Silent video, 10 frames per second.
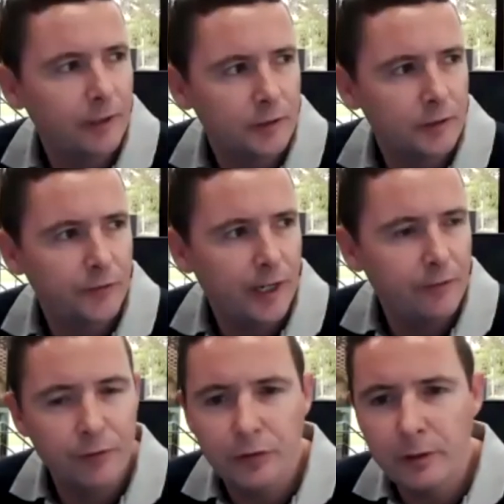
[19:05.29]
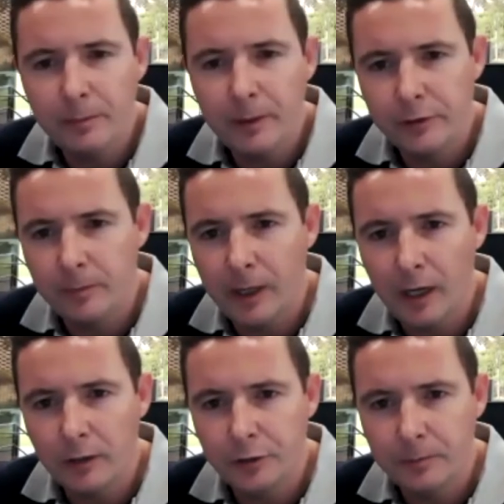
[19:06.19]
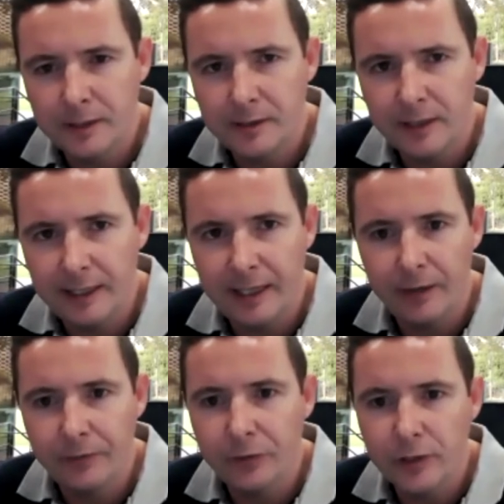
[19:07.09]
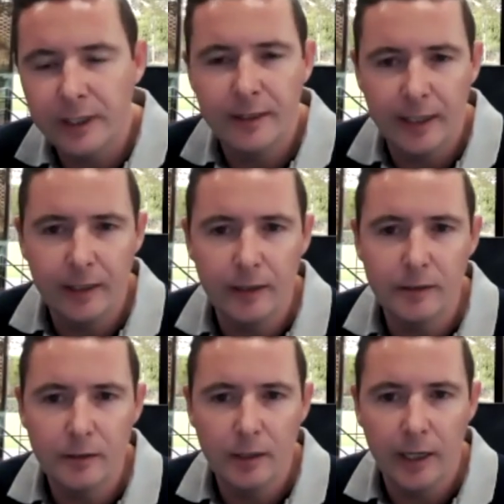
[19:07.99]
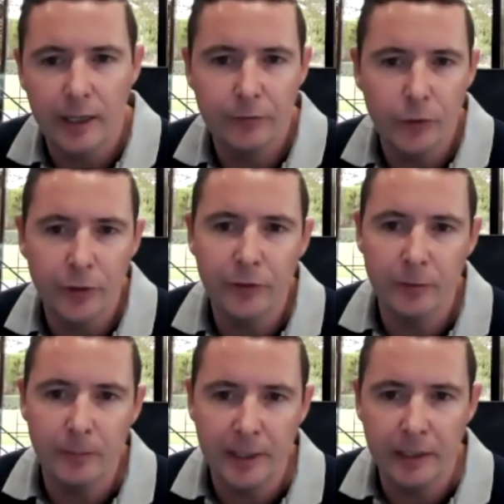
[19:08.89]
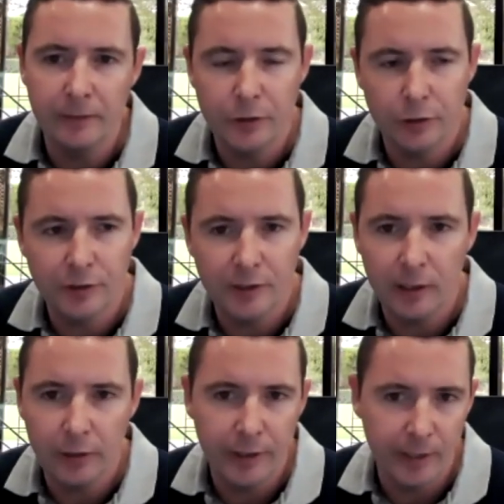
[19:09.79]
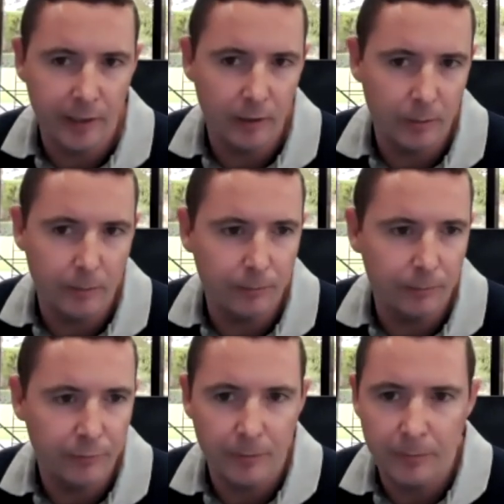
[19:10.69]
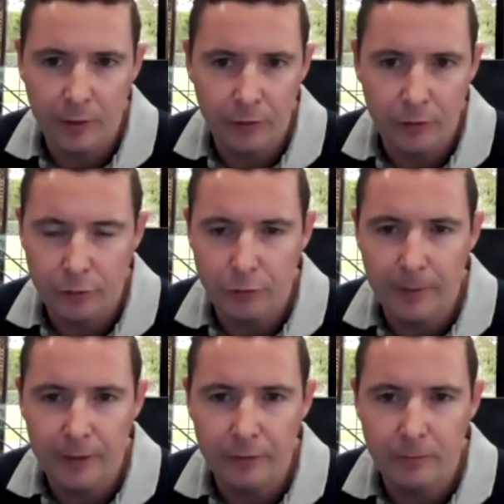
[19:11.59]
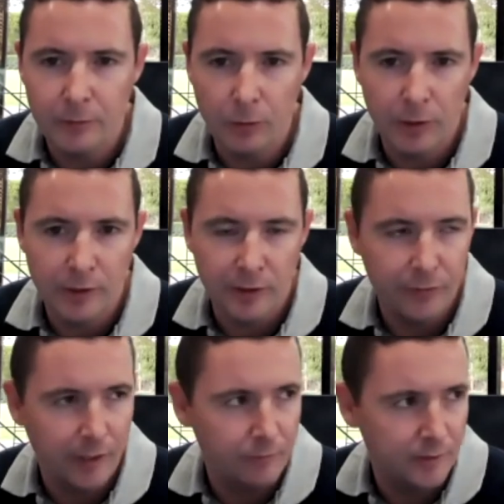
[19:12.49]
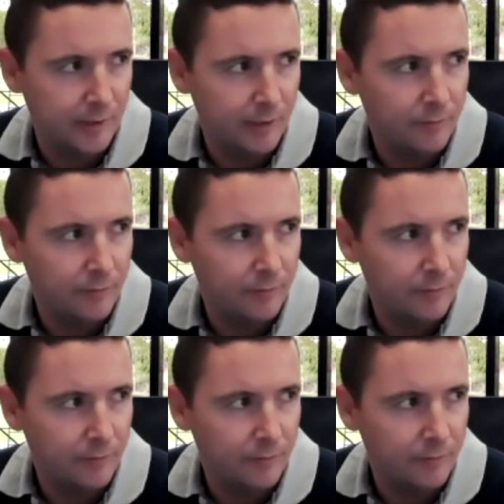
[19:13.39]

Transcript: because if you have a three bedroom house, you basically have three tenants. And if one mm of them mm-hmm. leaves, you're still earning income from the other two bedrooms. Whereas if you have exactly.